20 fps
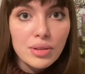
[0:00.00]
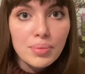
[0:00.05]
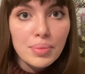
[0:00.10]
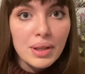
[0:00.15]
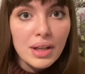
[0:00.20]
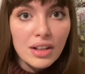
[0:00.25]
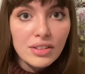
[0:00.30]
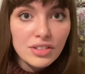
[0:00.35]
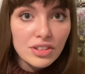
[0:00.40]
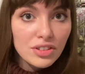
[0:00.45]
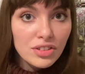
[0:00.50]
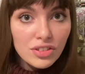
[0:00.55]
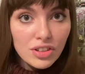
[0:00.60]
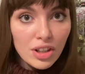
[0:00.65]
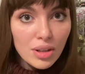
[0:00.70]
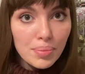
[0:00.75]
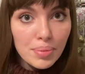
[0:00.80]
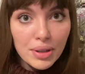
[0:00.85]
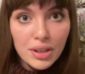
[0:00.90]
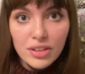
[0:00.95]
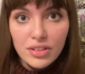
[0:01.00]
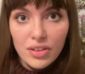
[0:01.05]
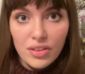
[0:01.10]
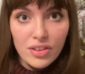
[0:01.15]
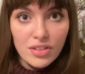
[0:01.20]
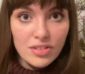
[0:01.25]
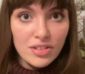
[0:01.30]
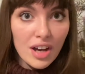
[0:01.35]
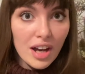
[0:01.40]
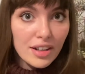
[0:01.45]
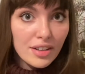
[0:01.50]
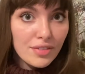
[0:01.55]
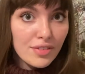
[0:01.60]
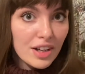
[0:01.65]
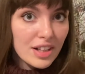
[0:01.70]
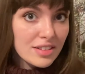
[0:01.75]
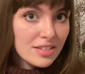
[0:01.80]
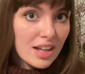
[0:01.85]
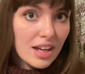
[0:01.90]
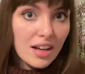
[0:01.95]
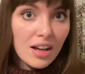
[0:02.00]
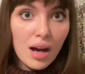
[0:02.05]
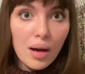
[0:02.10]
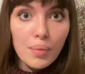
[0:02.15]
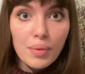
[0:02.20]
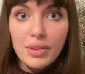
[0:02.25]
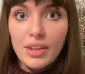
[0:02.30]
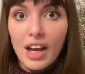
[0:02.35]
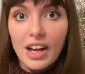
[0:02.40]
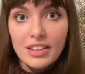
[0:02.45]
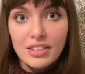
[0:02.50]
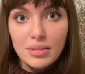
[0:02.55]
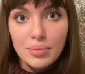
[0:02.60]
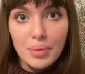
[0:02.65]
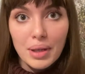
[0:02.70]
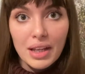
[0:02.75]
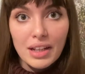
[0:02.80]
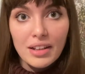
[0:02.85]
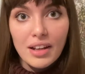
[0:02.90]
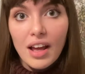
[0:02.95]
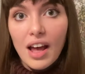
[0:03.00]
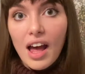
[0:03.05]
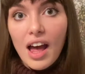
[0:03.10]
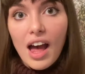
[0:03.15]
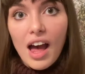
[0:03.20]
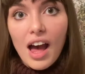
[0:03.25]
to be understood because of the side effects that come with ketamine.